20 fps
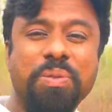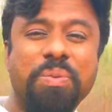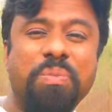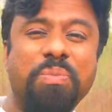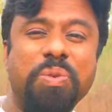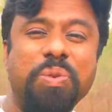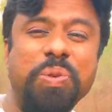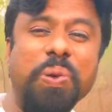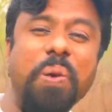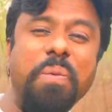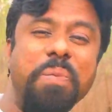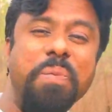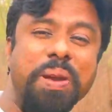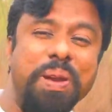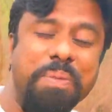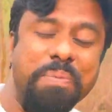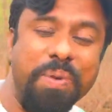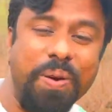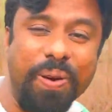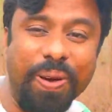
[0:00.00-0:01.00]
so
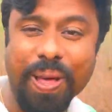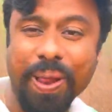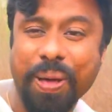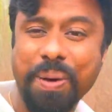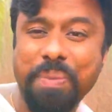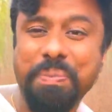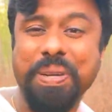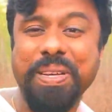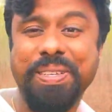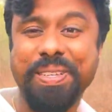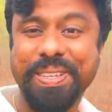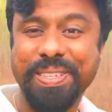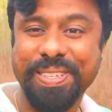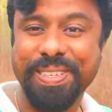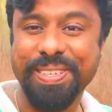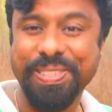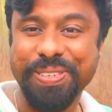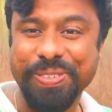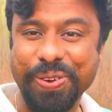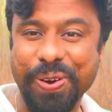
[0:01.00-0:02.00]
many more kilometers.
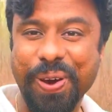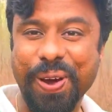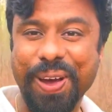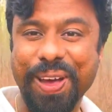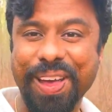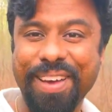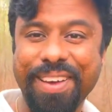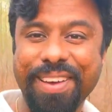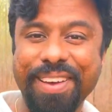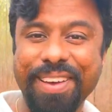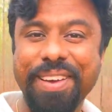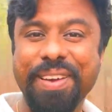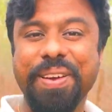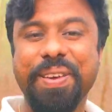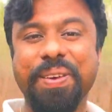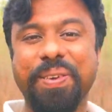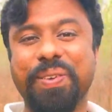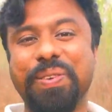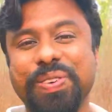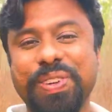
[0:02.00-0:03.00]
Enjoy.
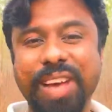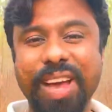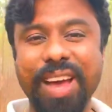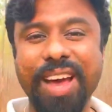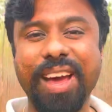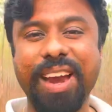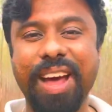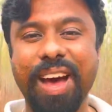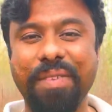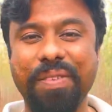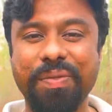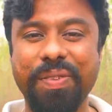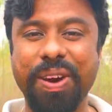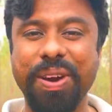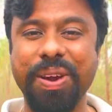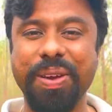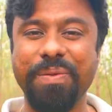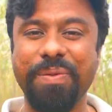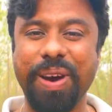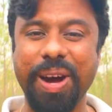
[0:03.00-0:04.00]
Good day and have a
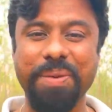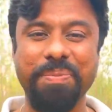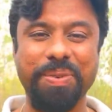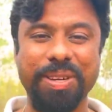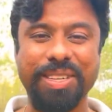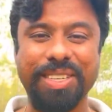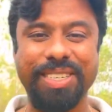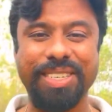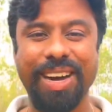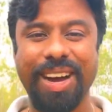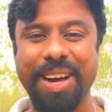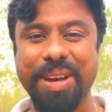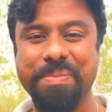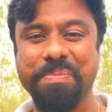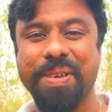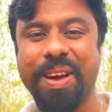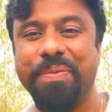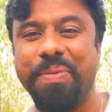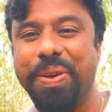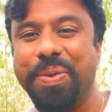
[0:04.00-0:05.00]
very vibrant time,
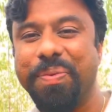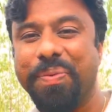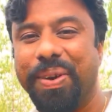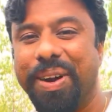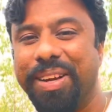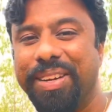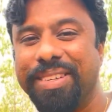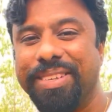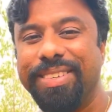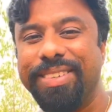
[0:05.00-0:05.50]
everyone.